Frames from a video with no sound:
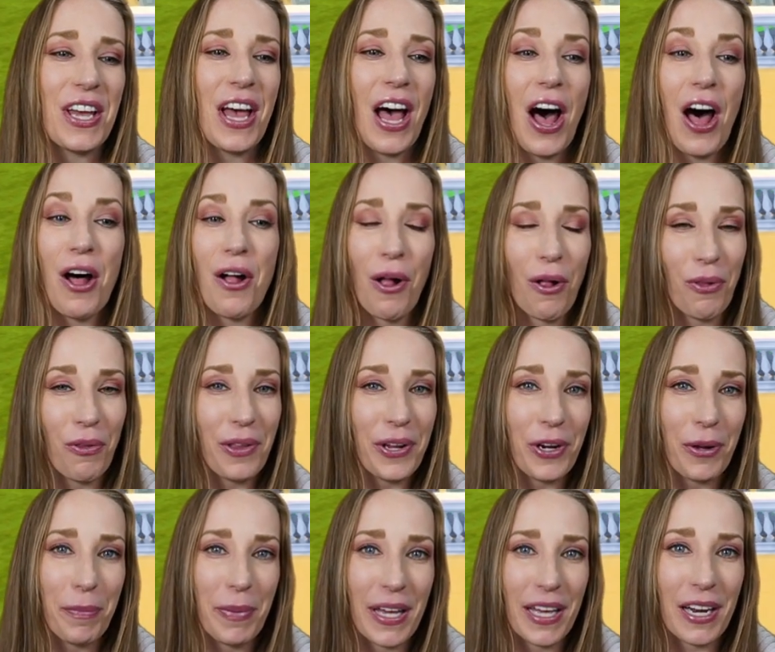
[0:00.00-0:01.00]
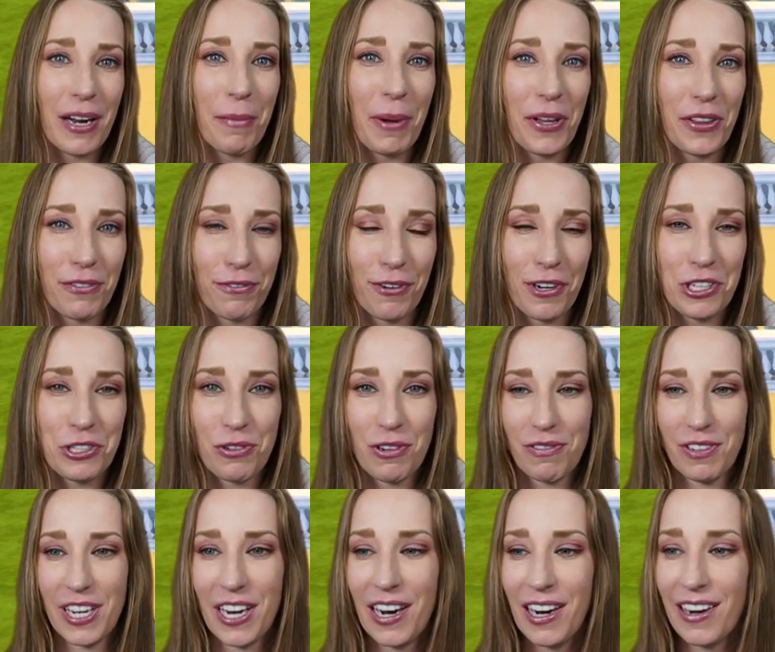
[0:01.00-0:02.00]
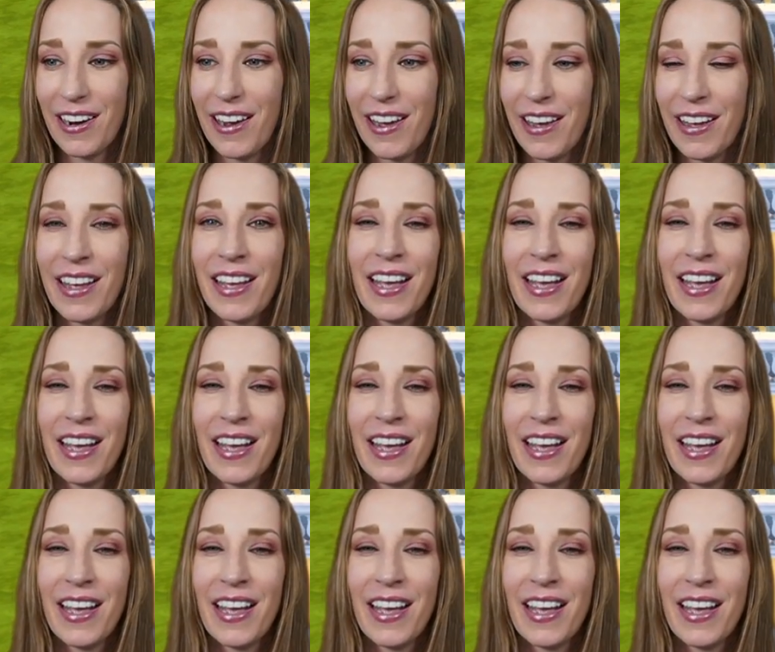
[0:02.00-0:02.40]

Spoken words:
a little bit about the French Riviera,